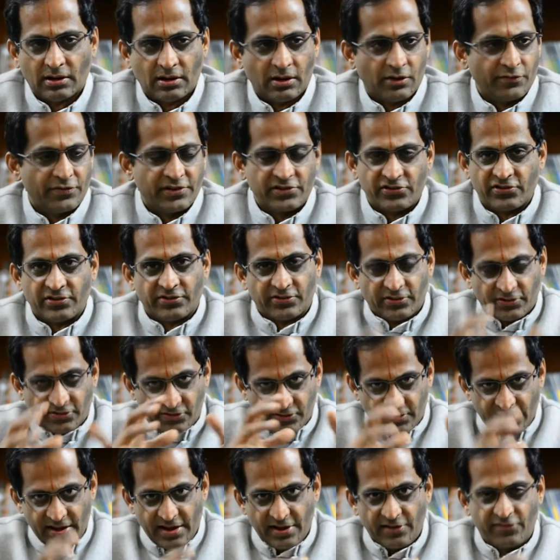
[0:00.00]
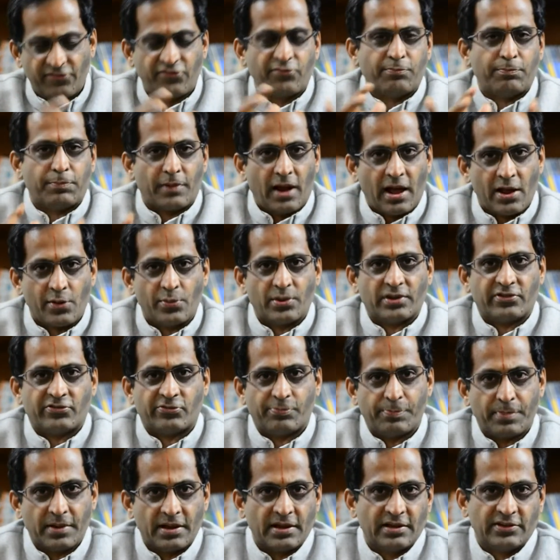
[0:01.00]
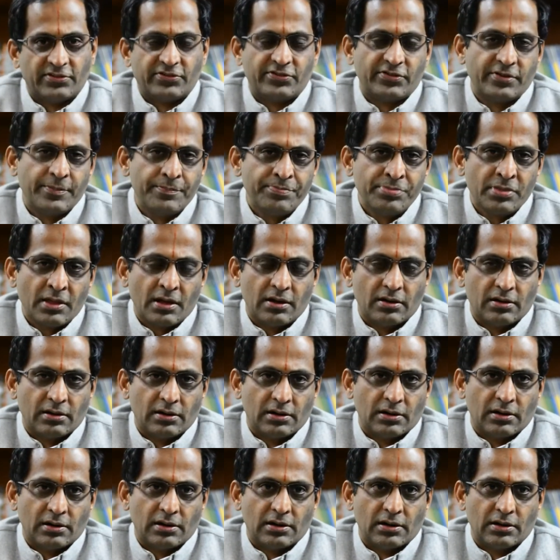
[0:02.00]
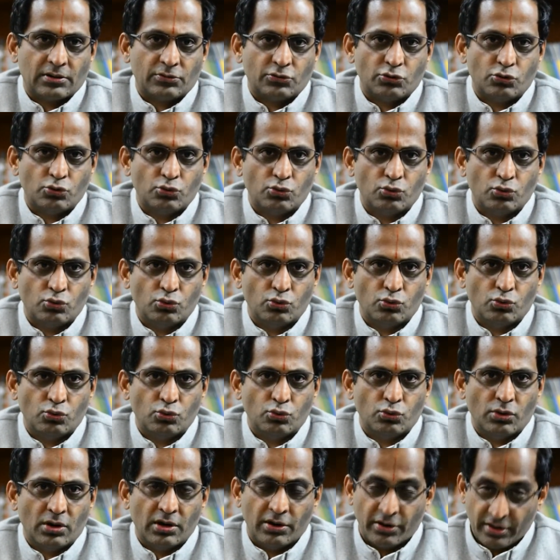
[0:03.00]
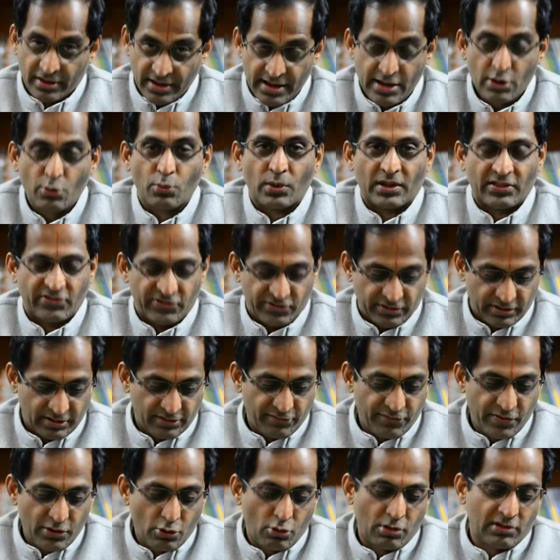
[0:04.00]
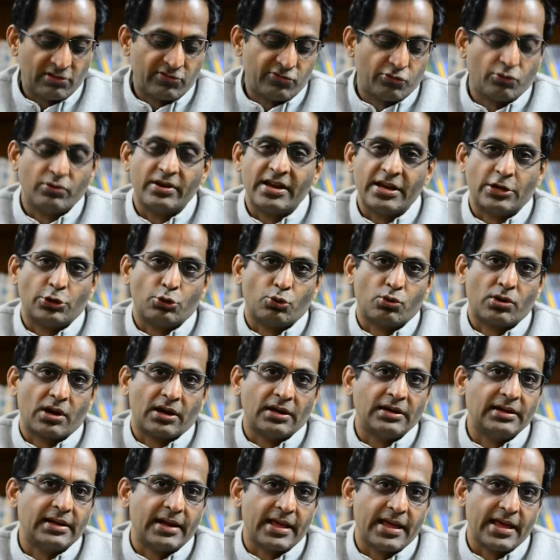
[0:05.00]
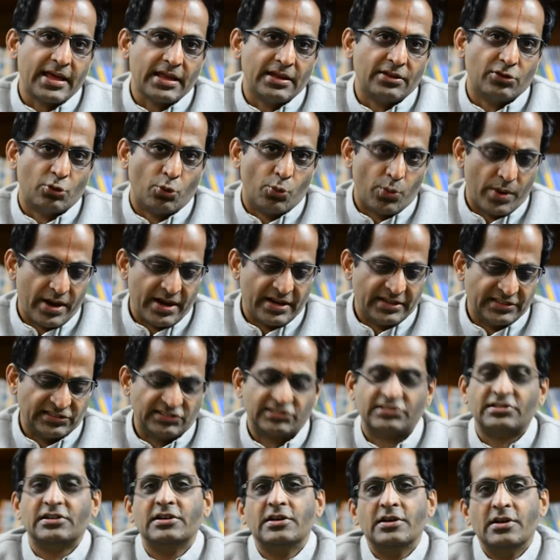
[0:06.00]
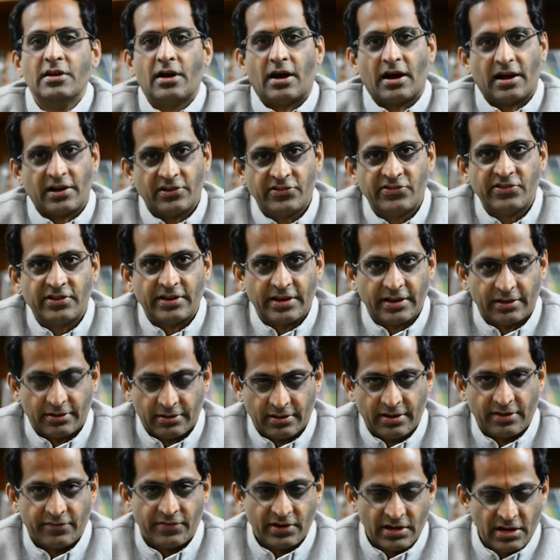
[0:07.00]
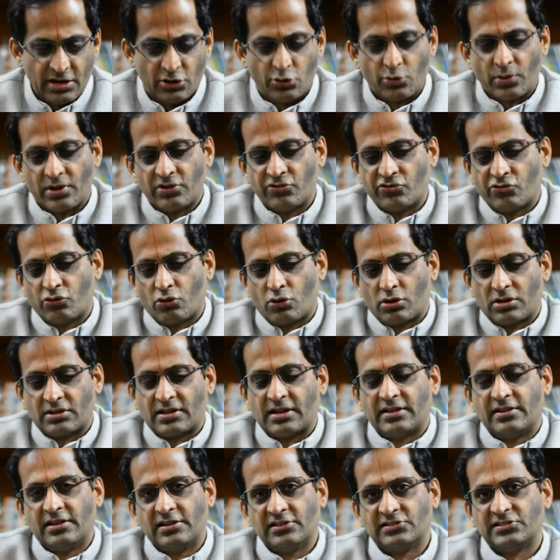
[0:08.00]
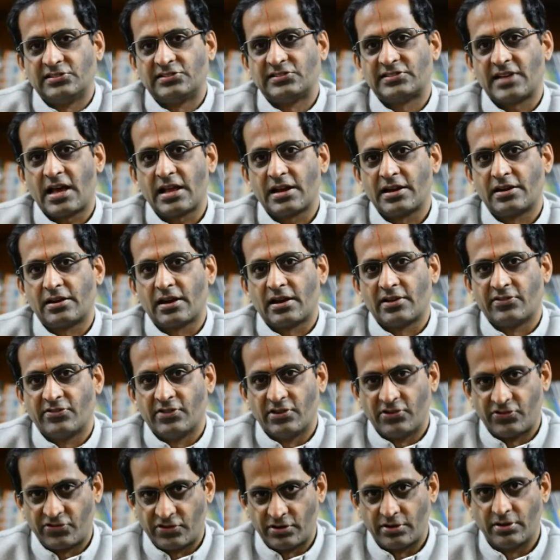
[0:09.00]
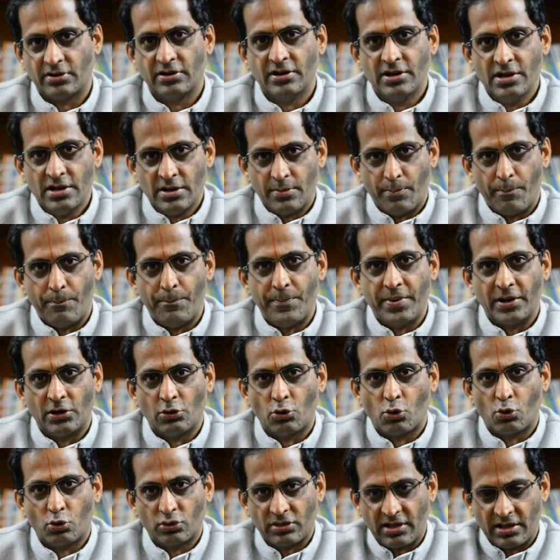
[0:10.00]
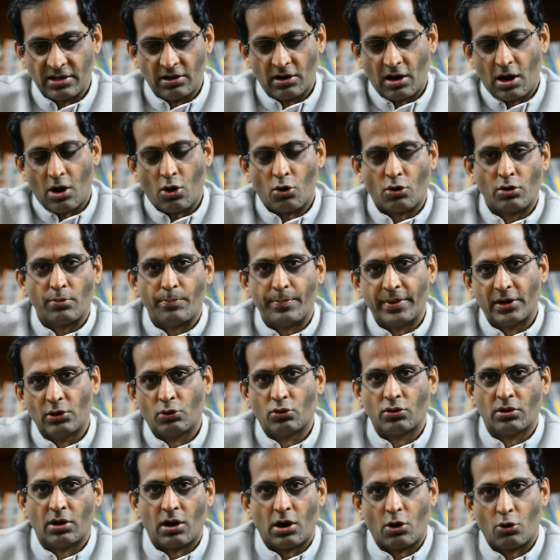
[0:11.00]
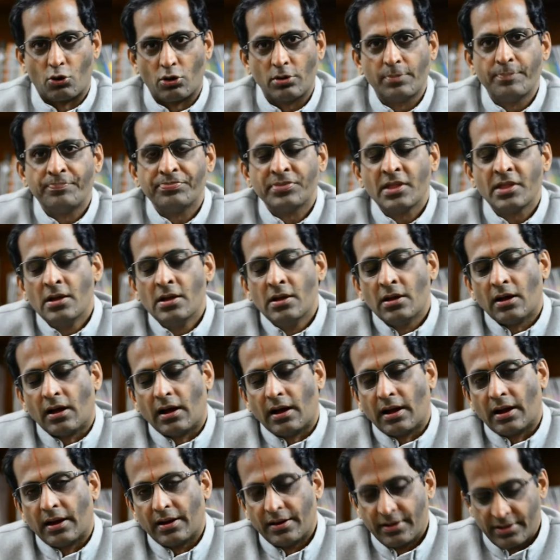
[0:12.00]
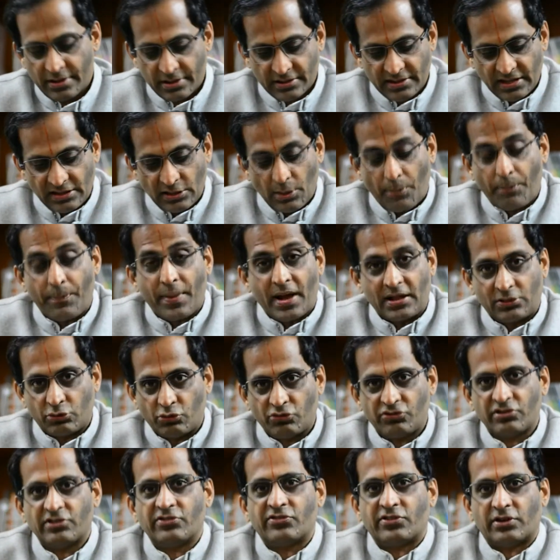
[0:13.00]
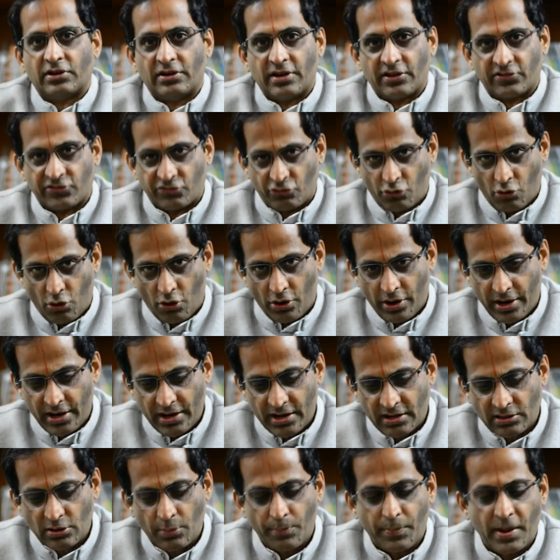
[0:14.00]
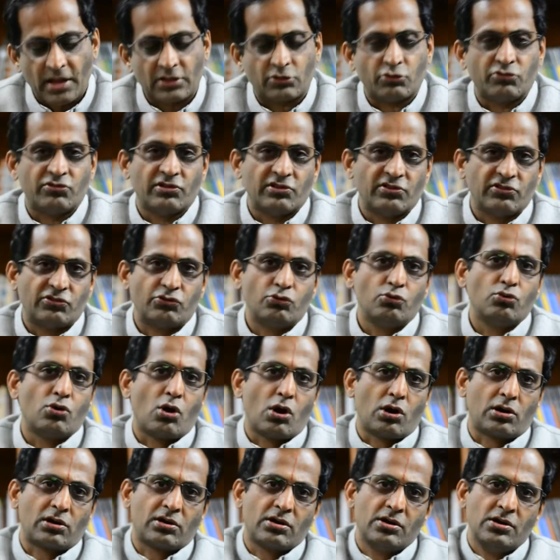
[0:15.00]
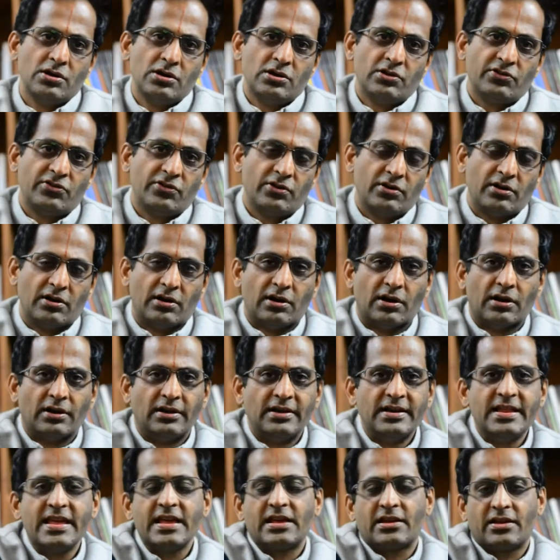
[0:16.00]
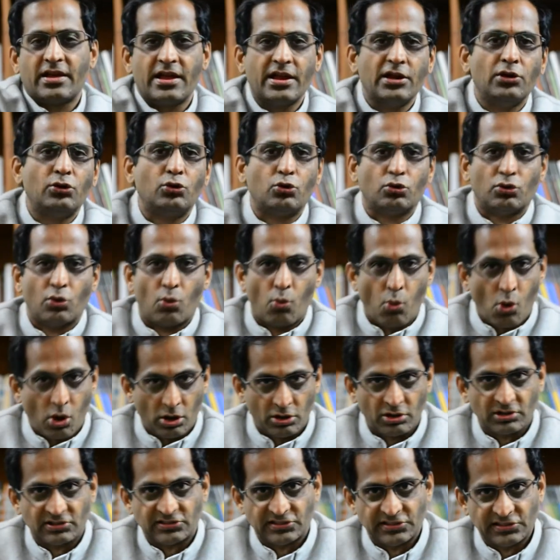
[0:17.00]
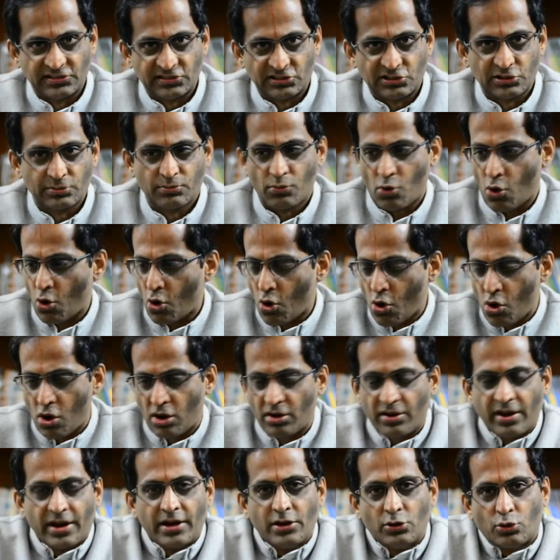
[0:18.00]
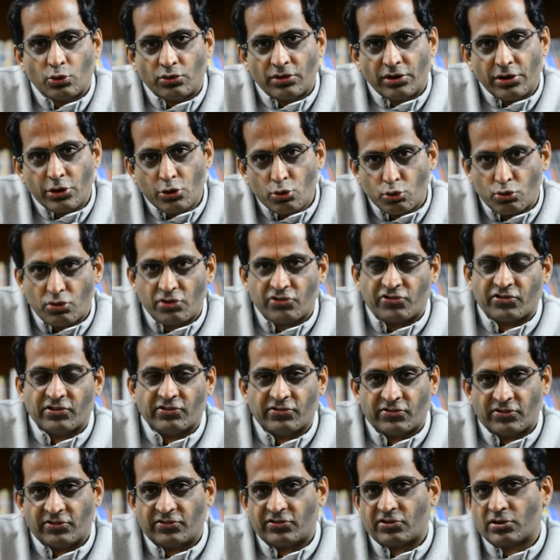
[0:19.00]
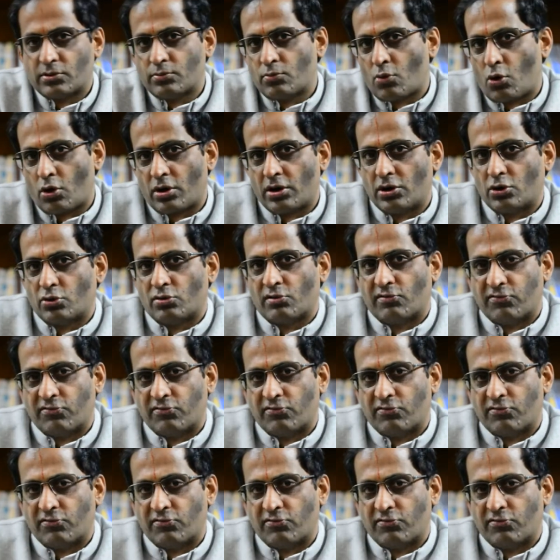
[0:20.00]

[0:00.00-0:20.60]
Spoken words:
which is a safe private space to relieve oneself, we also need to contain the waste hygienically. We need to ensure that there is a sanitization below the ground, below ground, and that the pathogens are destroyed and the pathogens do not leak into the water system or into the nutrition system or into the